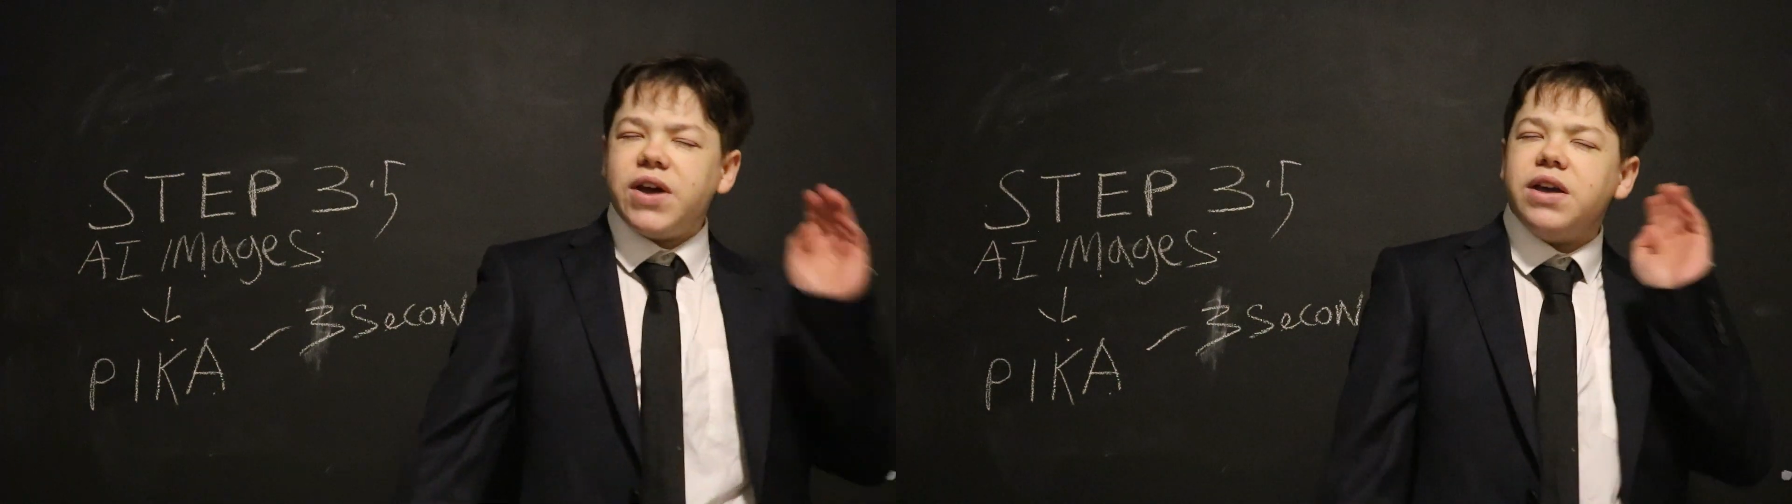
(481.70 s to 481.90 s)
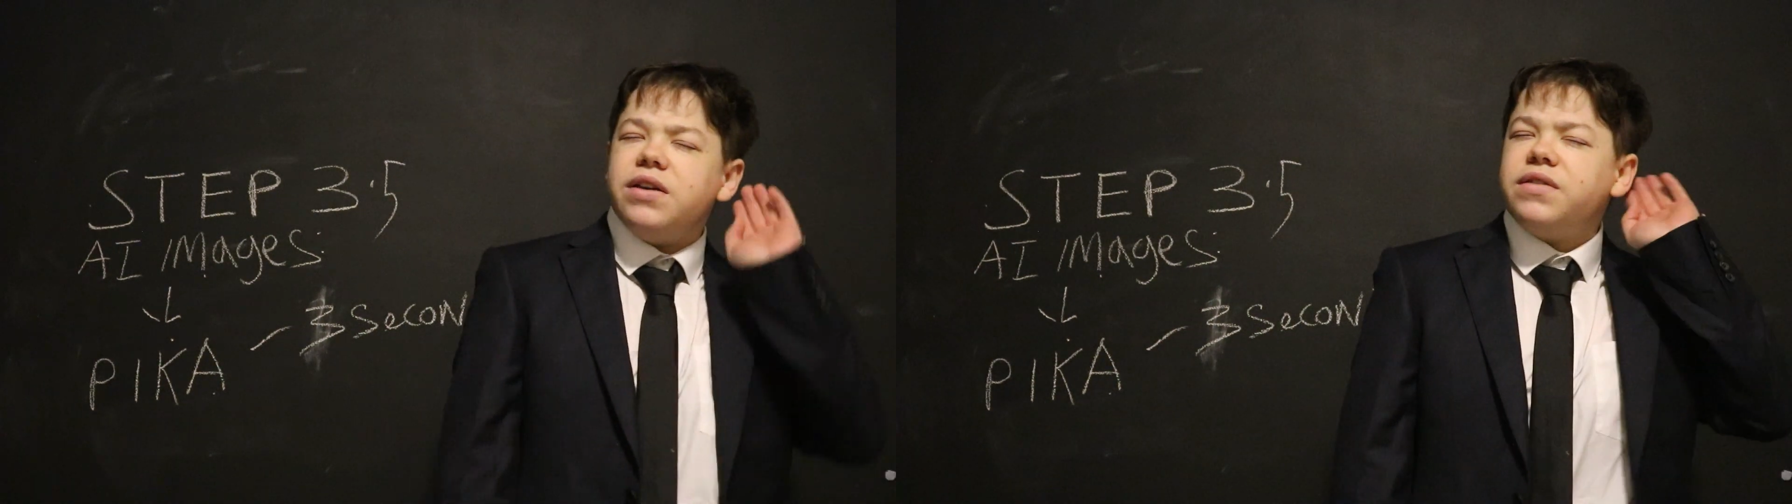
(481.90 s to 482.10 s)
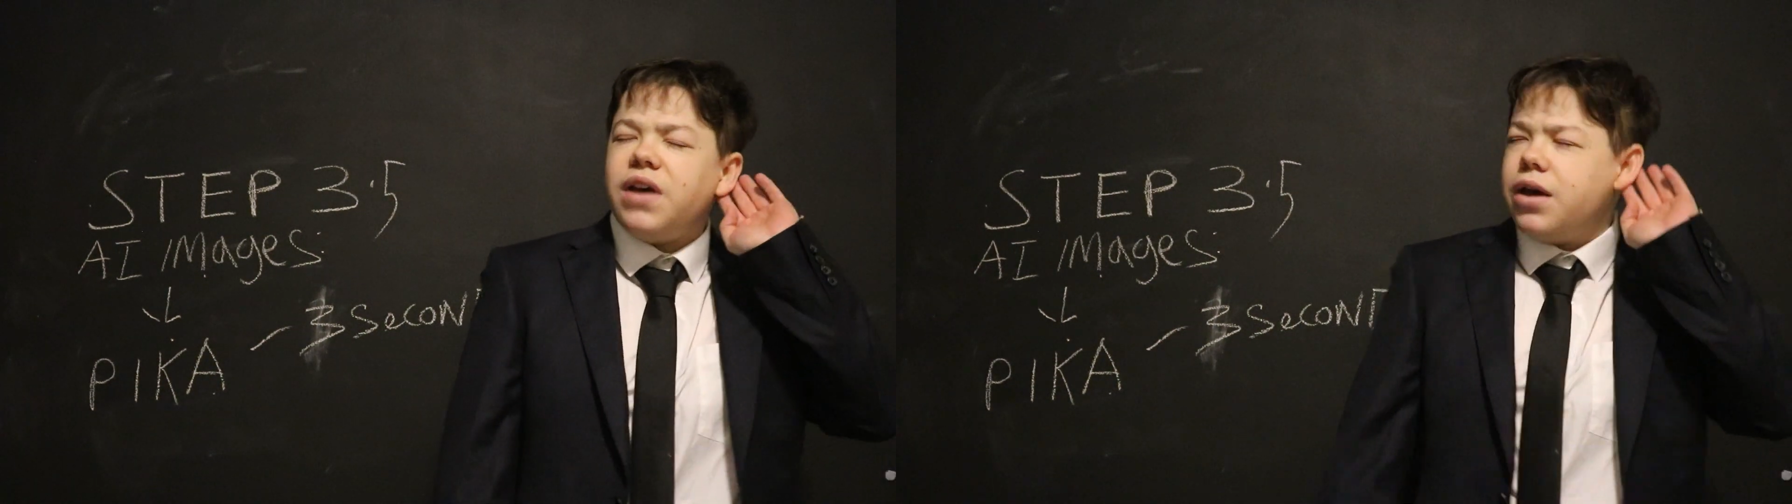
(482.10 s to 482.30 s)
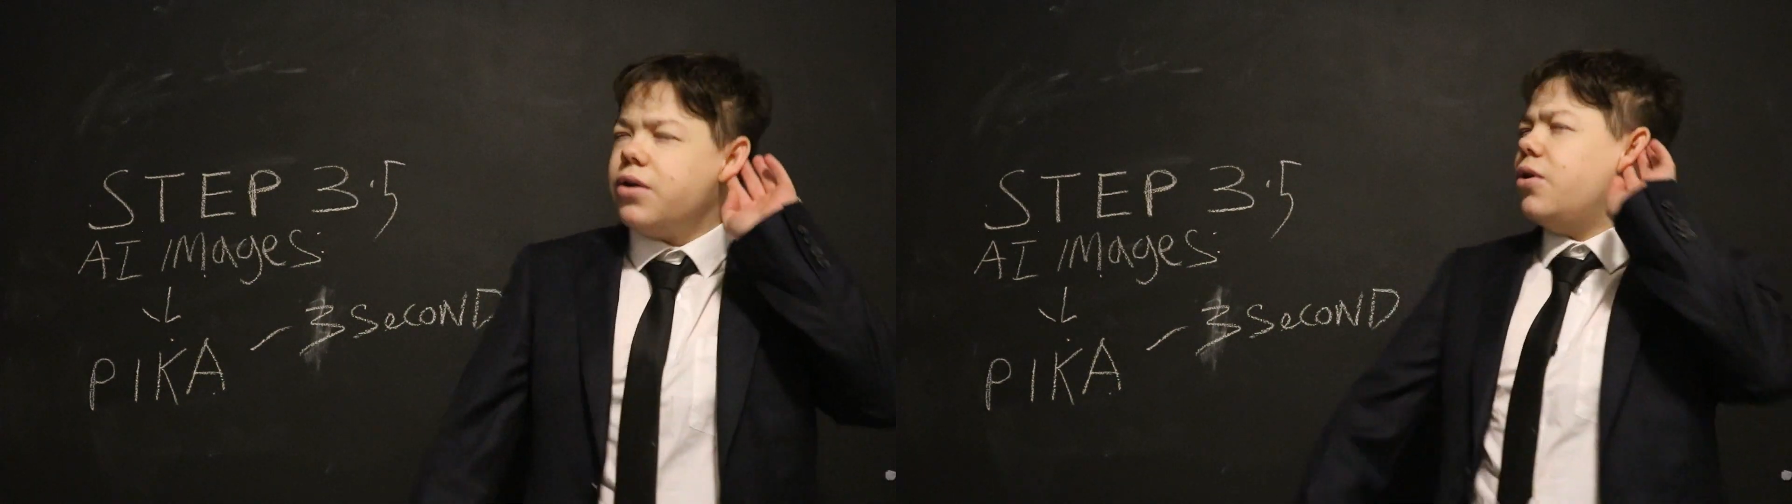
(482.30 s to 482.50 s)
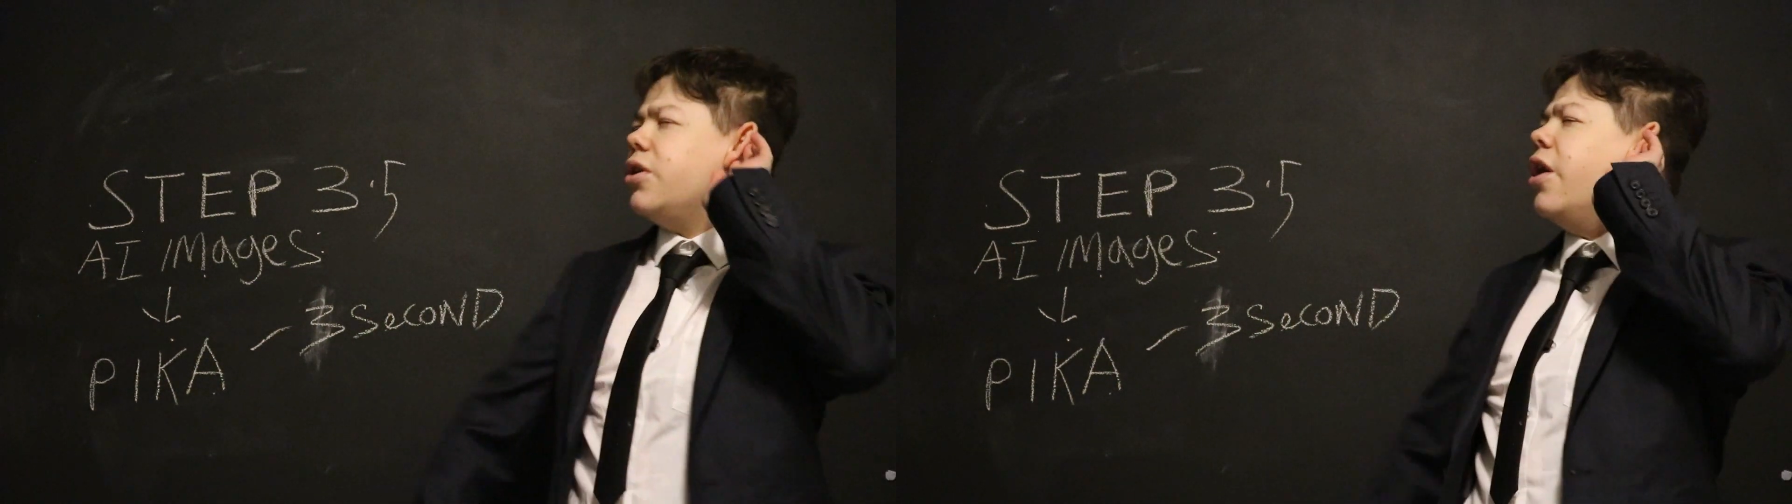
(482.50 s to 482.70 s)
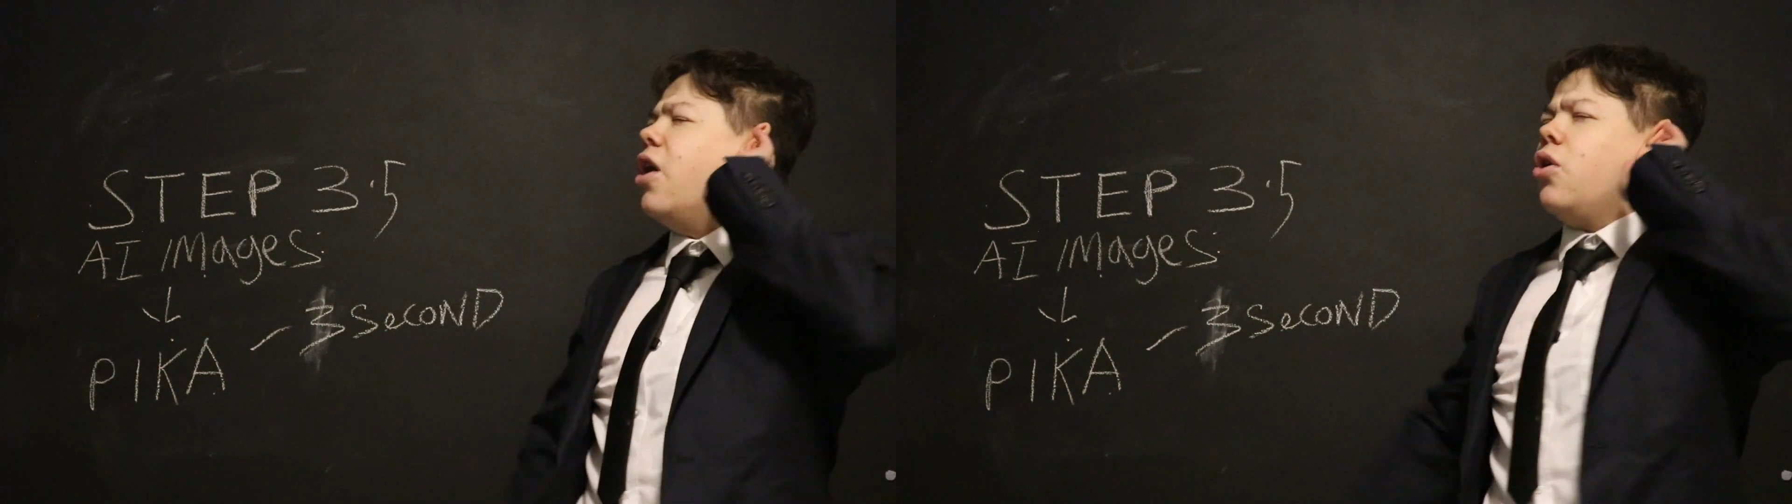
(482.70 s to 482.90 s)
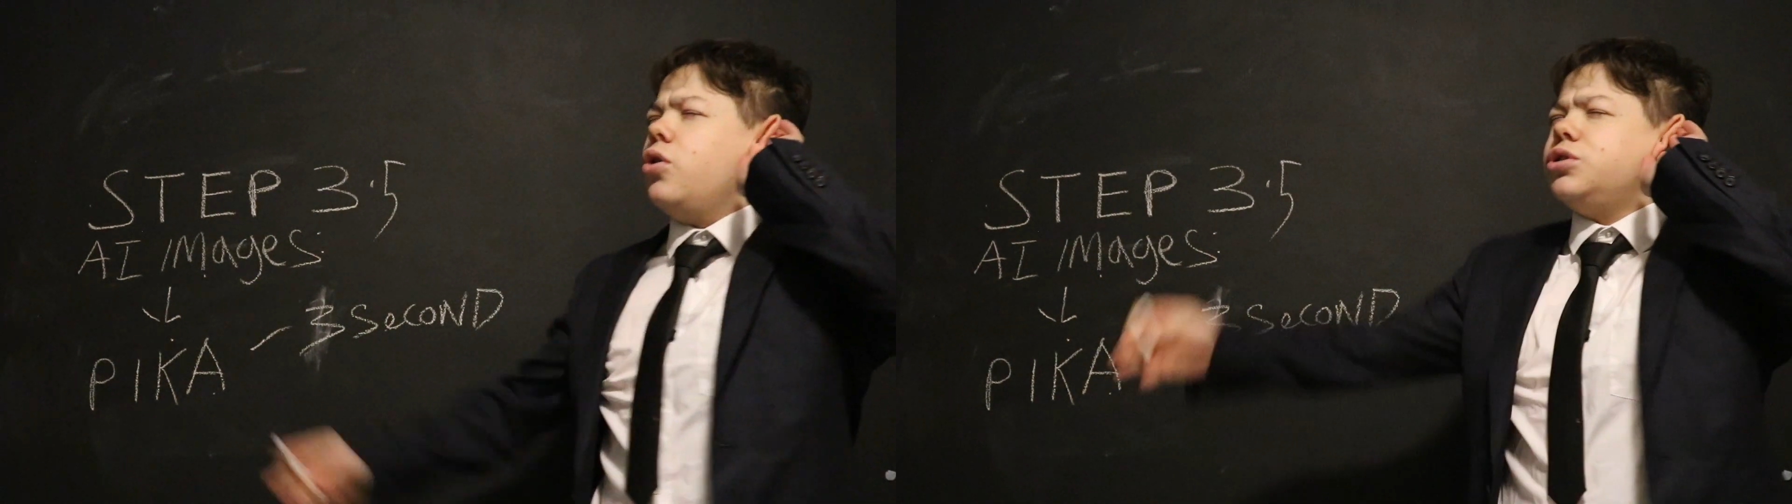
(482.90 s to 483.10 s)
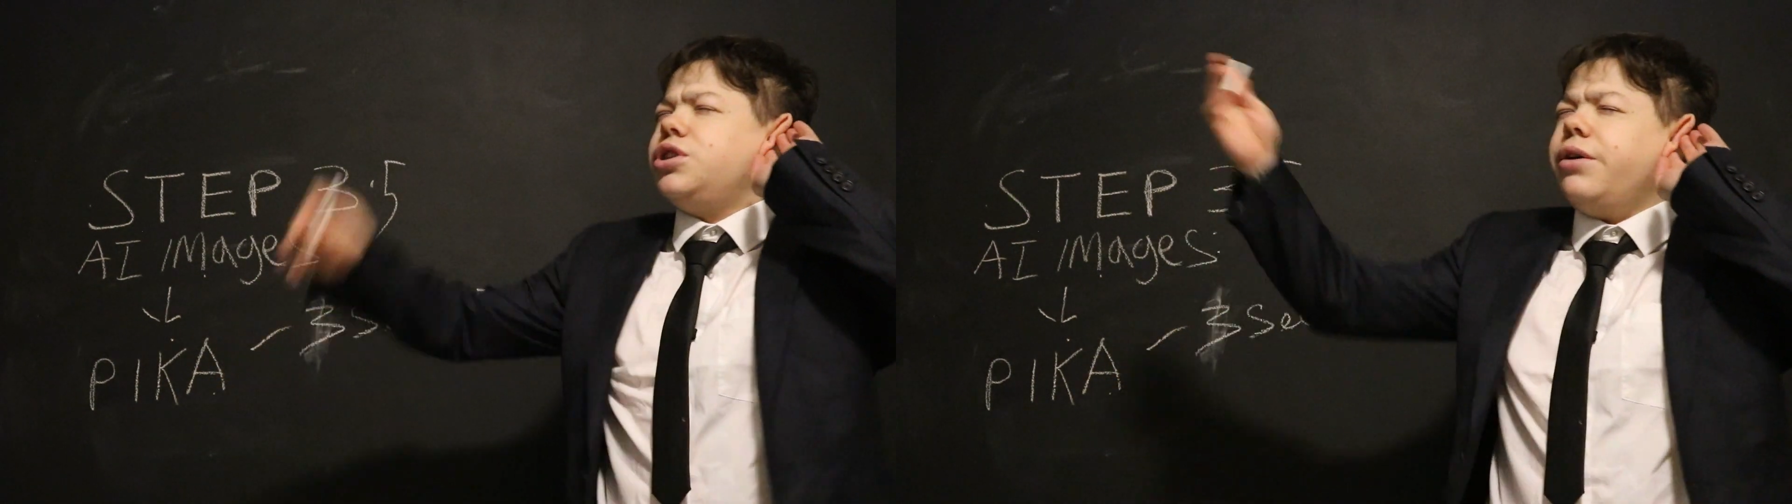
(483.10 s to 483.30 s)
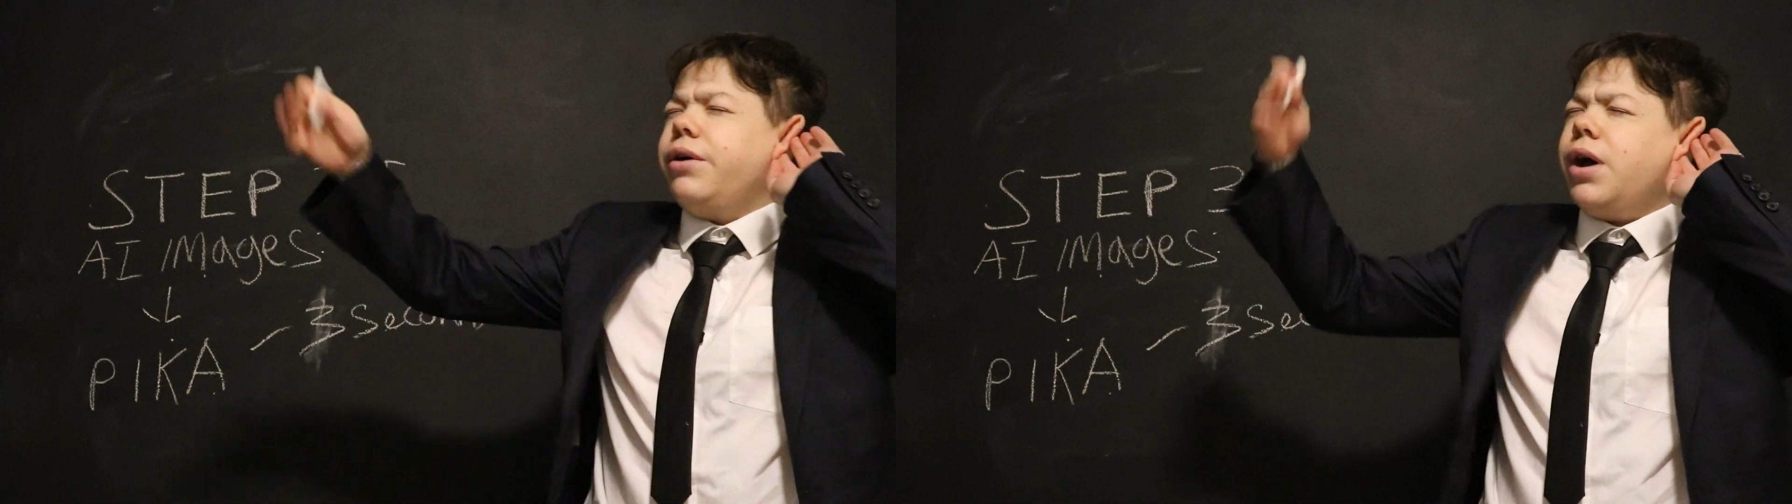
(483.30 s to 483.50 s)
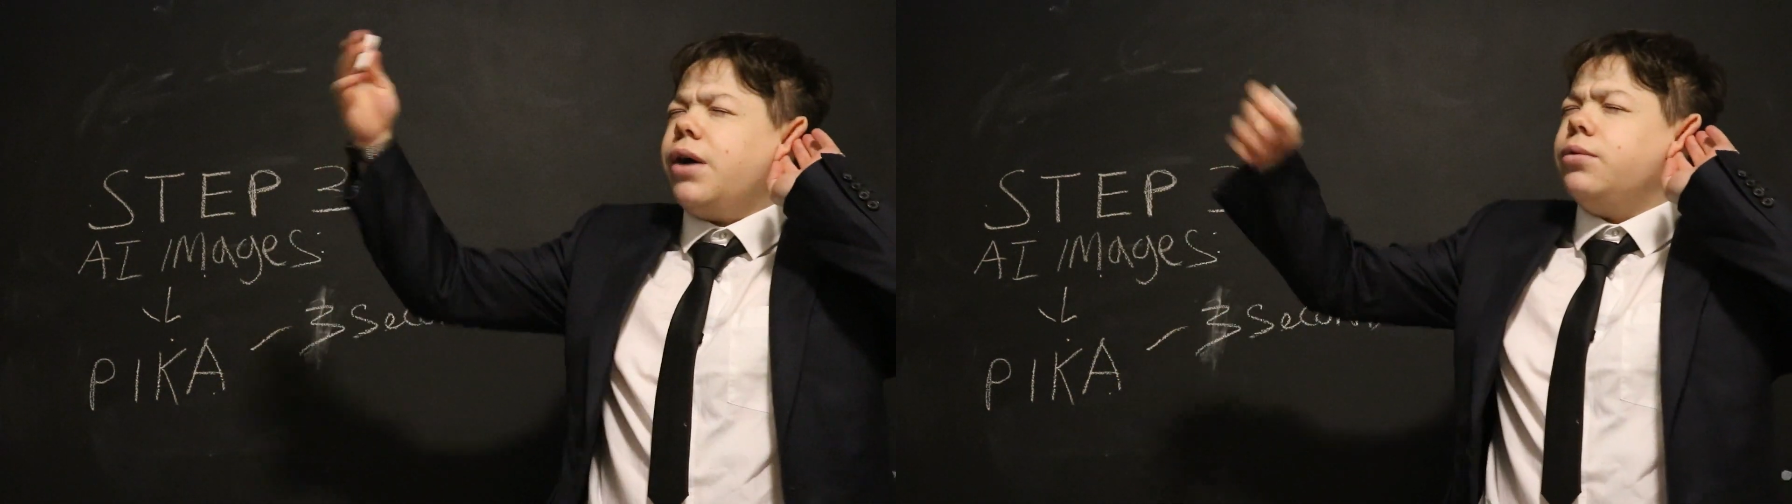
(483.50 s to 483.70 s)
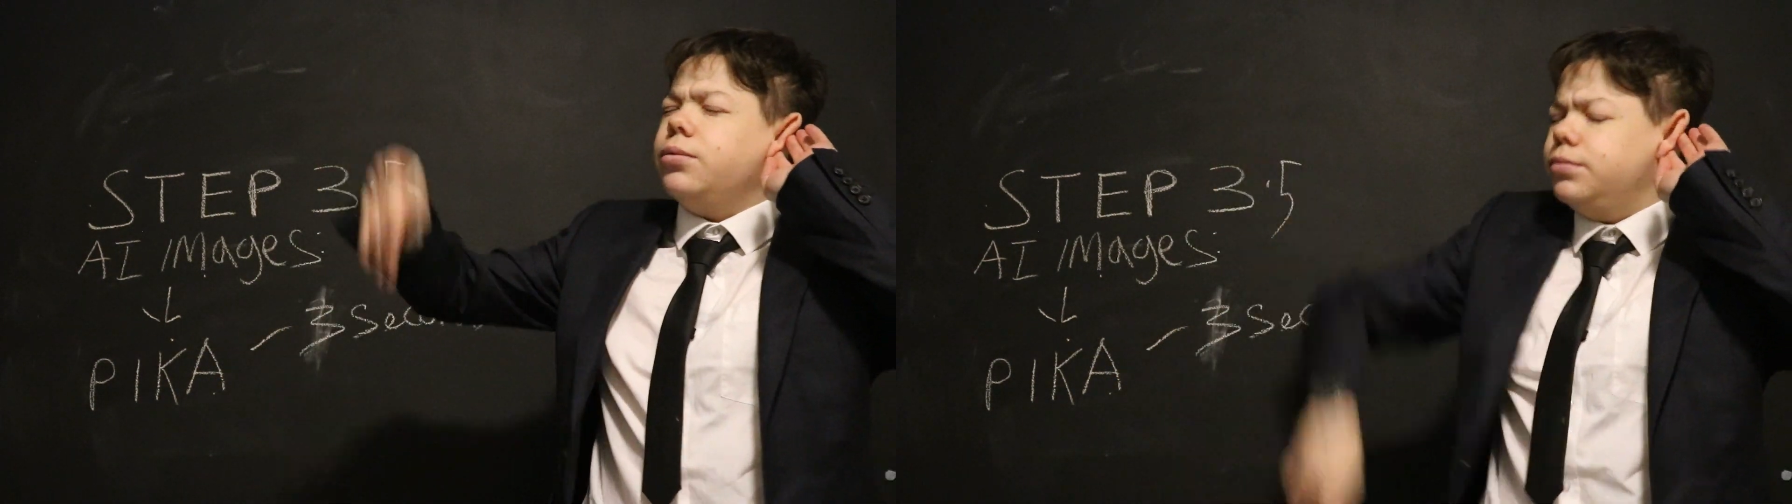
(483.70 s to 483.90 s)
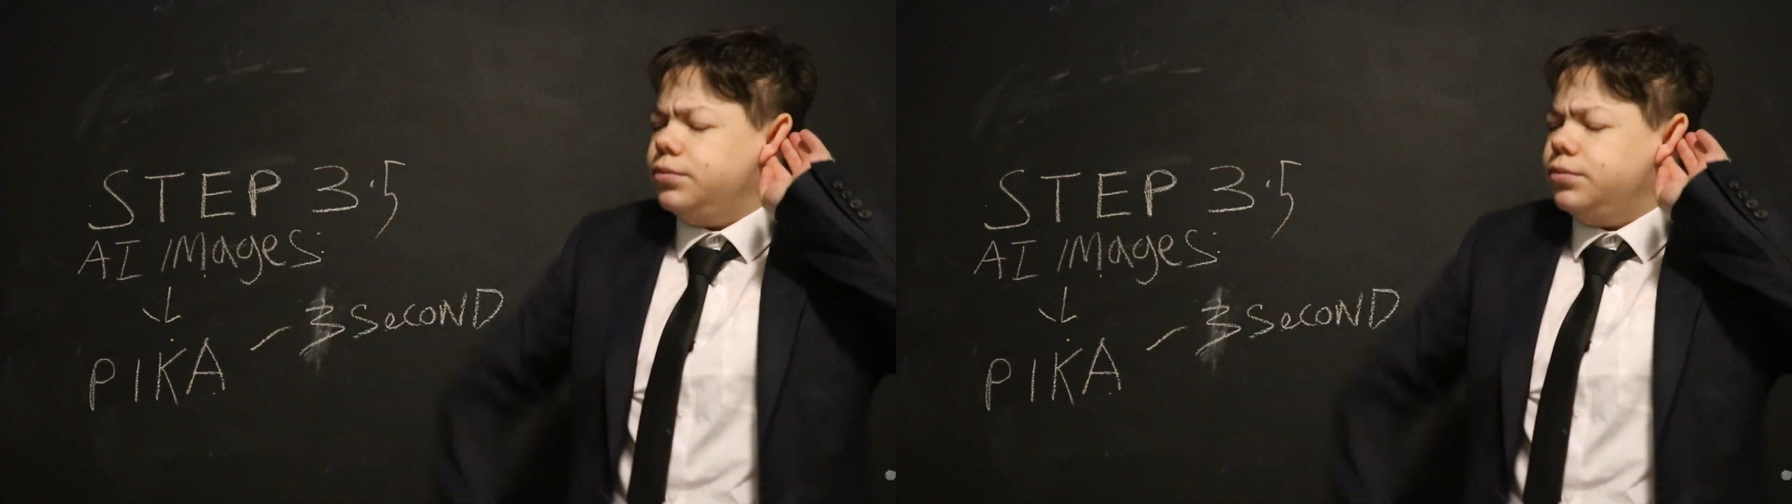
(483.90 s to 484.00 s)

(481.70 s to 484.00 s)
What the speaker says: hear you say? Go on, all shout it out.